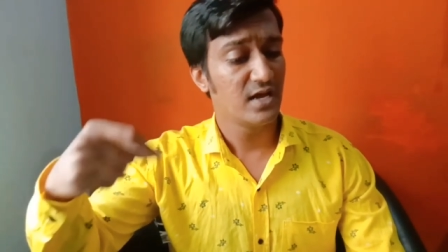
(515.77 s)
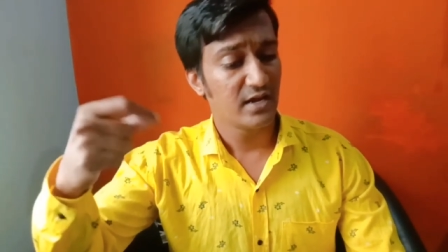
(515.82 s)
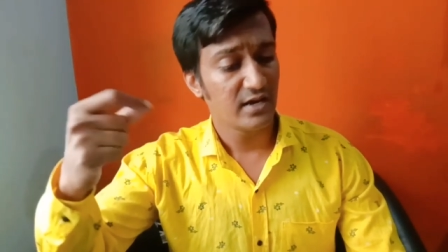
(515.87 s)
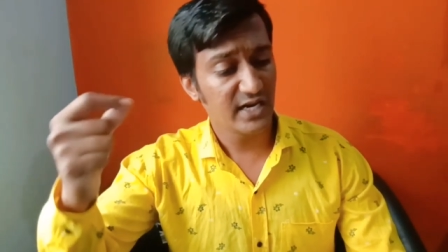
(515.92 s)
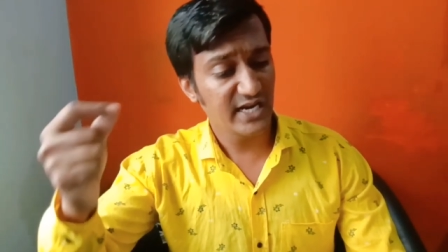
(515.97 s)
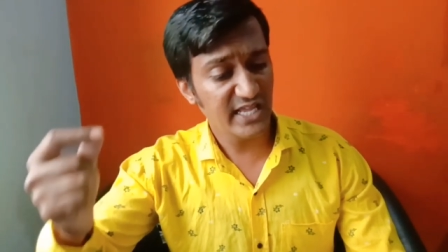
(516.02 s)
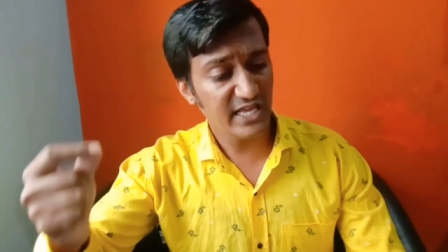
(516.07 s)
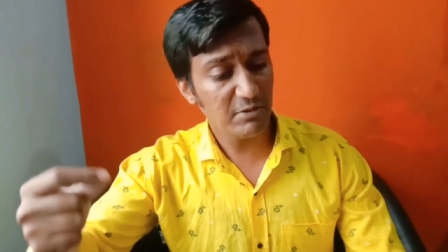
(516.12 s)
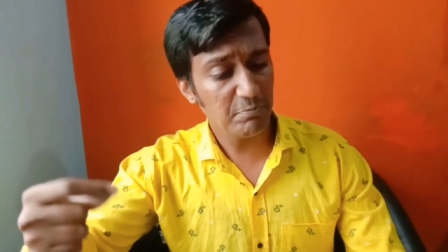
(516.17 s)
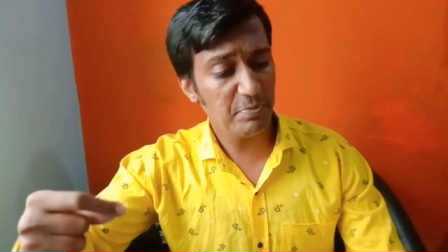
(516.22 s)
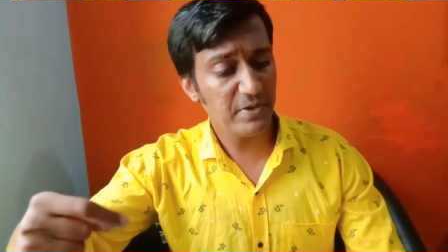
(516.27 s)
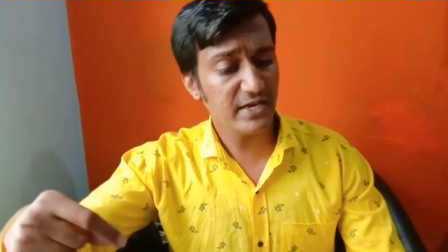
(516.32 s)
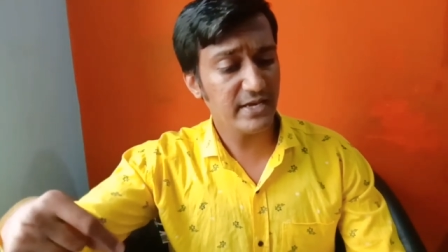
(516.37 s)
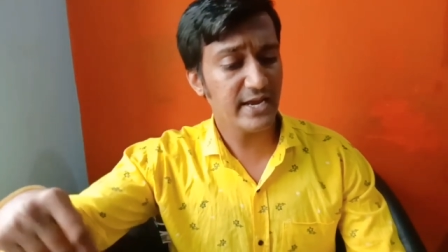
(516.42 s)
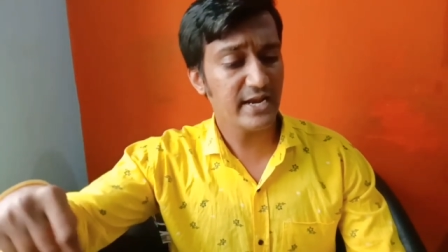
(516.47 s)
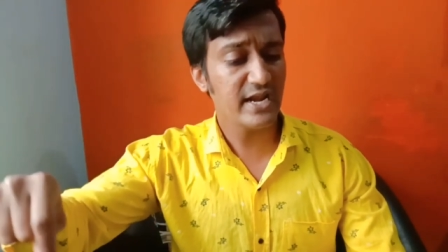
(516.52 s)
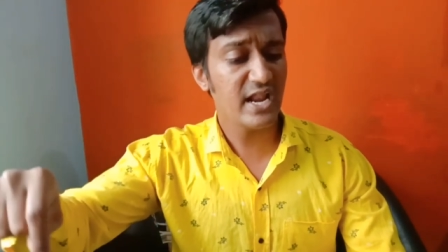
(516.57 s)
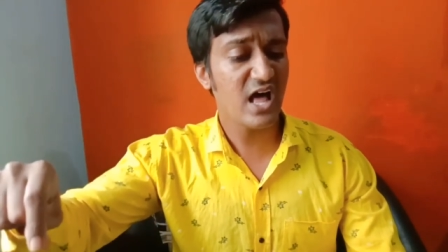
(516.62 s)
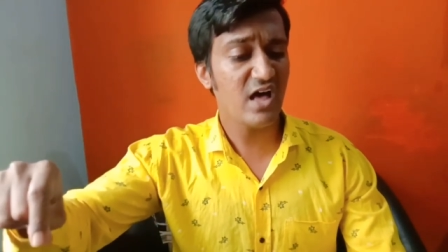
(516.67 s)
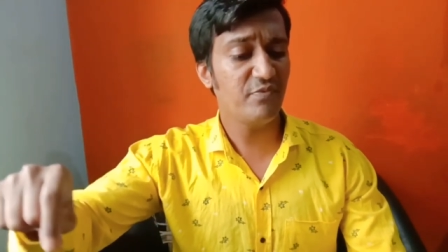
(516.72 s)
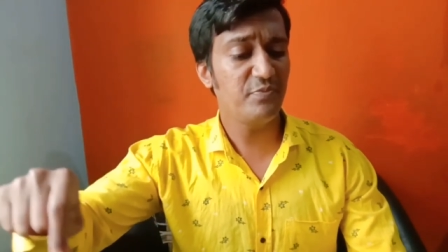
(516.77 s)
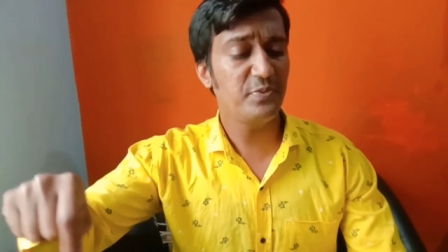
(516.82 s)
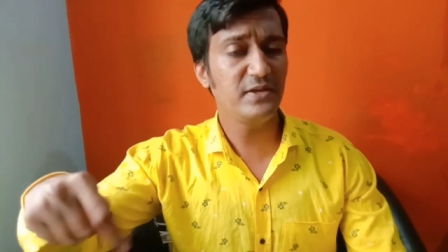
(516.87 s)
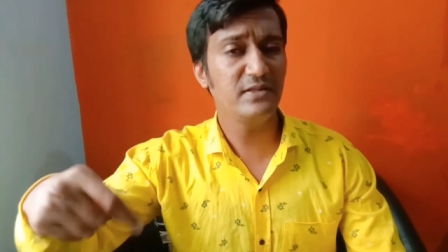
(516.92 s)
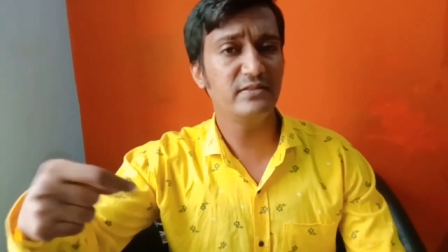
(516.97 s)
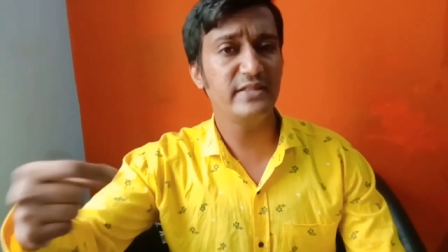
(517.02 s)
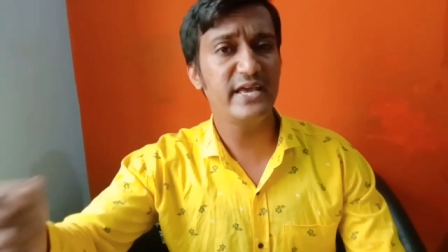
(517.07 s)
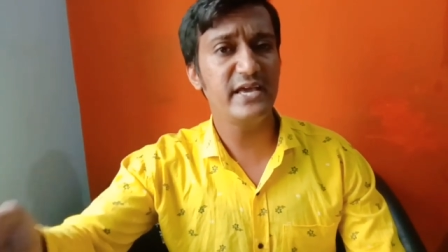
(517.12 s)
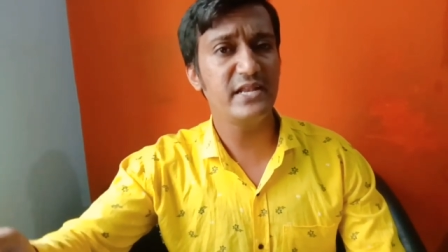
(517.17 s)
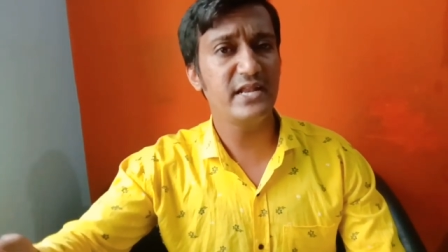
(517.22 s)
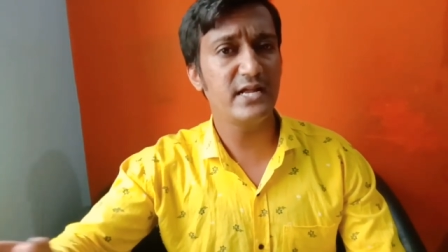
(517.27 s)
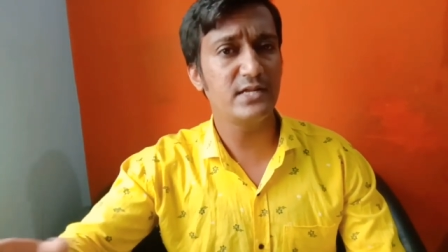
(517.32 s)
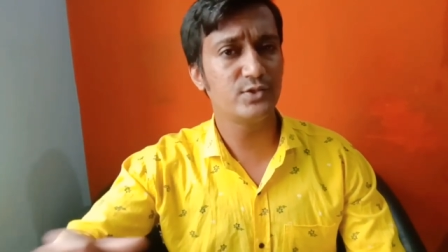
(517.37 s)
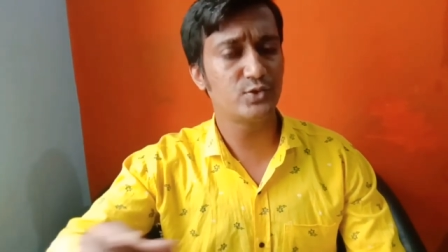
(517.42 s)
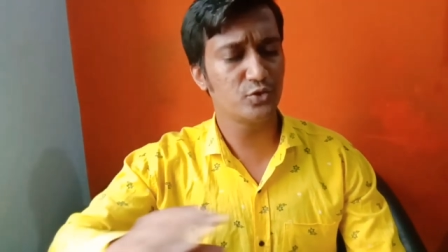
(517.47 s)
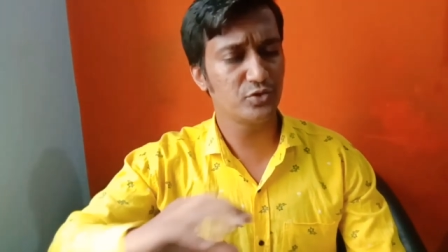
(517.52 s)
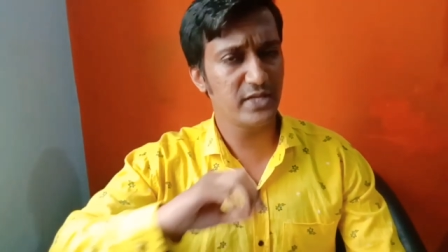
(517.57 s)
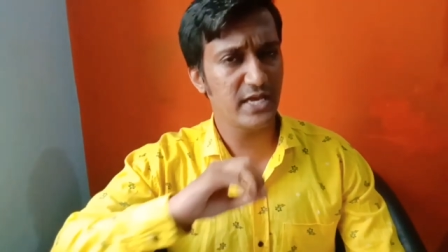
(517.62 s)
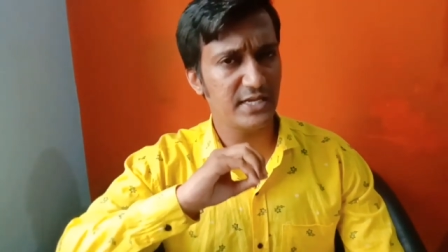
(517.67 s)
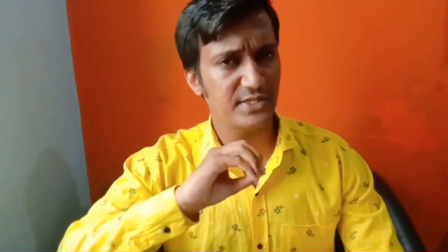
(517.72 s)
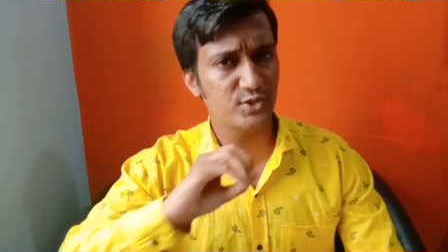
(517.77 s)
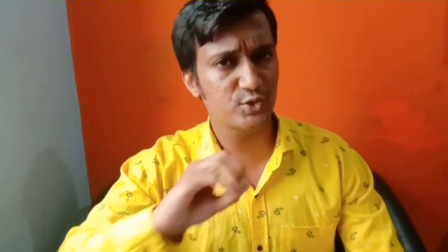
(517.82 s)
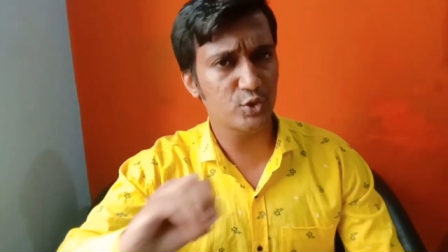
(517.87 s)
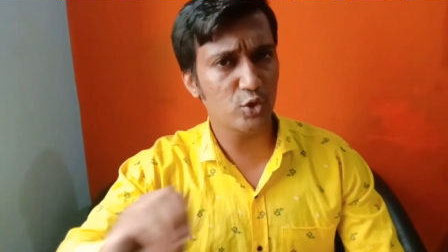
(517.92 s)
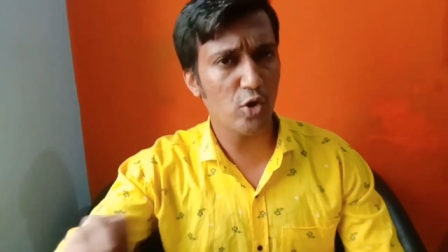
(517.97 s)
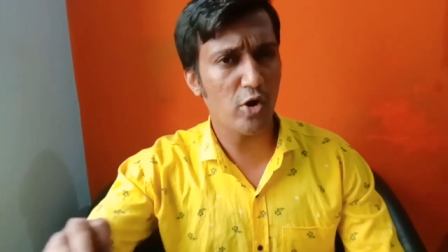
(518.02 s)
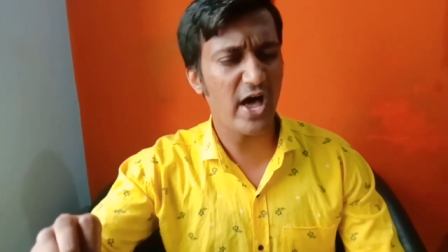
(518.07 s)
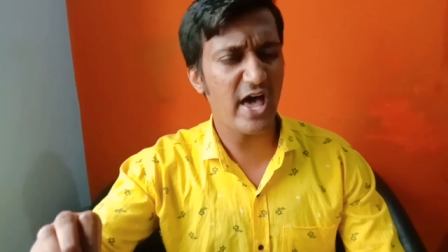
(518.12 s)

leaping and laughing they run so they are so